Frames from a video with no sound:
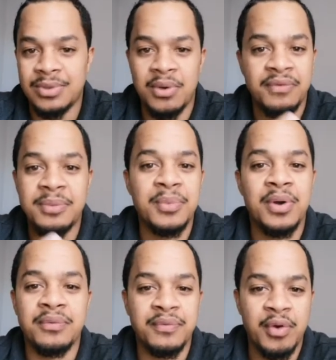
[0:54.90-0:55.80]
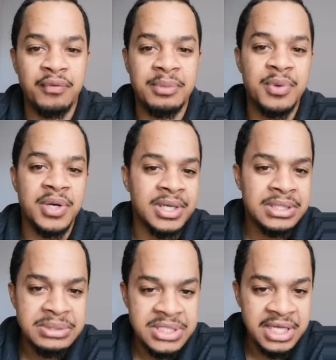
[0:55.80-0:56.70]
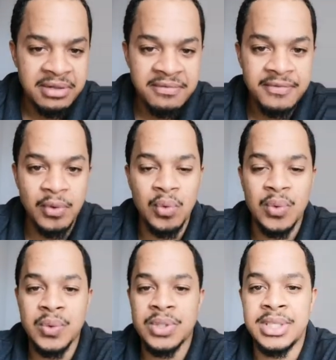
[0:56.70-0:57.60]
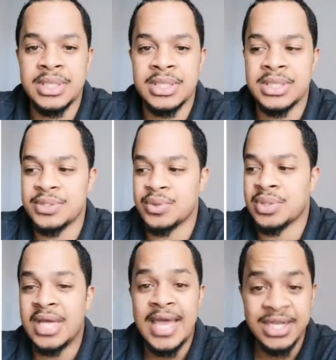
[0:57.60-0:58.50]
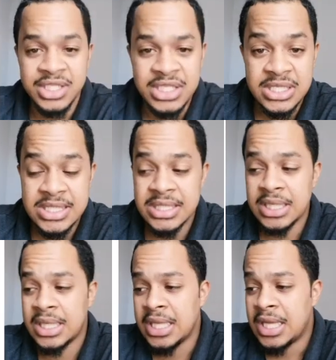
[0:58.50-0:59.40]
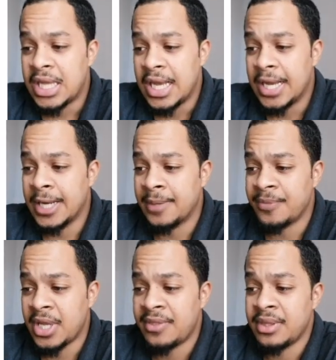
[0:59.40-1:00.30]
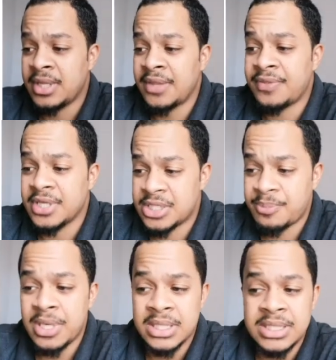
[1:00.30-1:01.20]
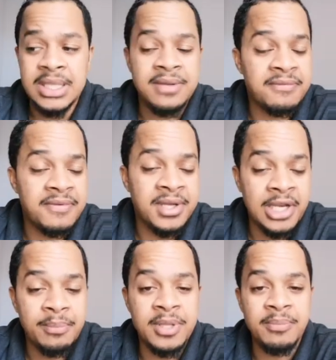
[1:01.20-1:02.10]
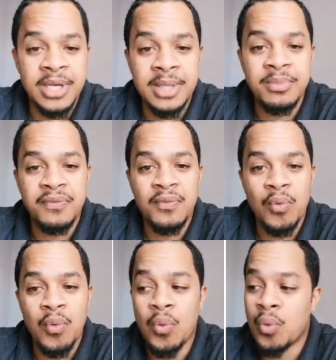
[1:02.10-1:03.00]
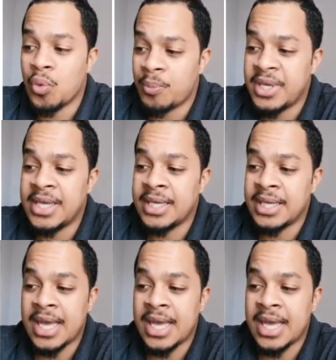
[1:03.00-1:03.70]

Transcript: of him or herself or his or her actions, and that this person can fairly be blamed for or being